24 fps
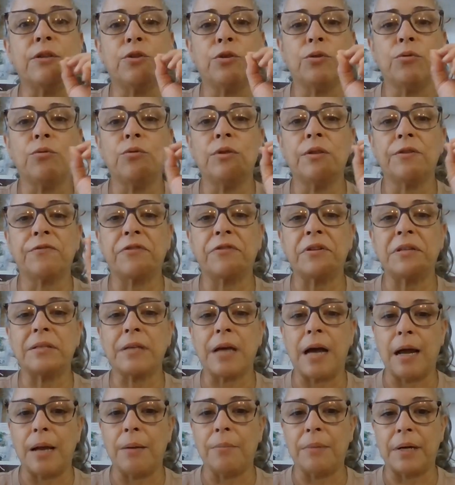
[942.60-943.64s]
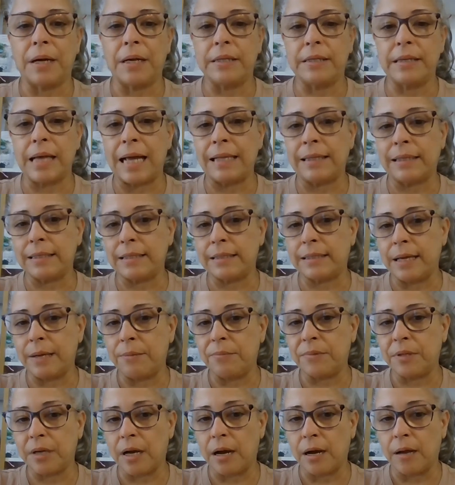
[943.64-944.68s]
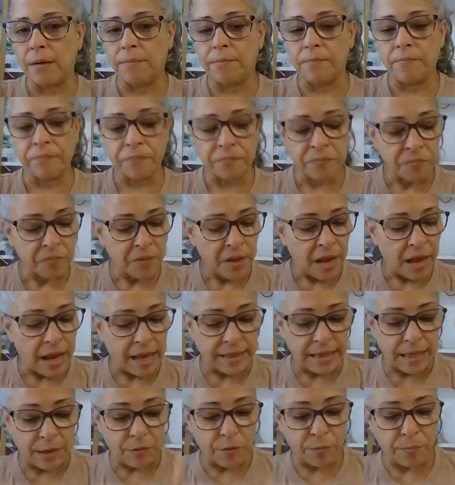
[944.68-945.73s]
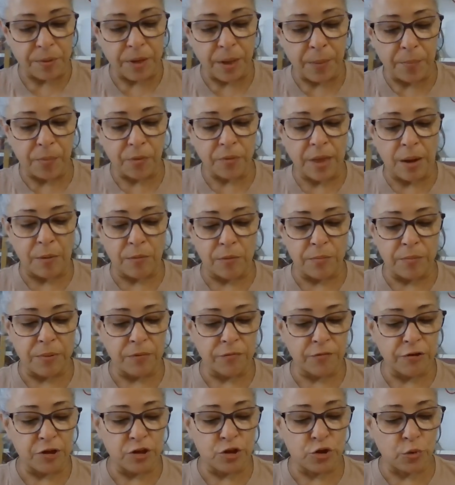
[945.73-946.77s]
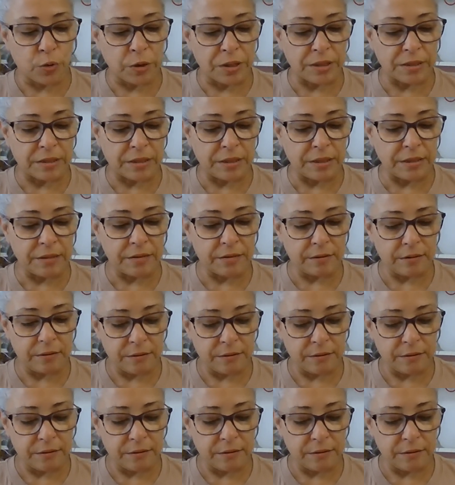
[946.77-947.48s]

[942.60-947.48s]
two different timelines at the same time. And there were people that would be rejoicing,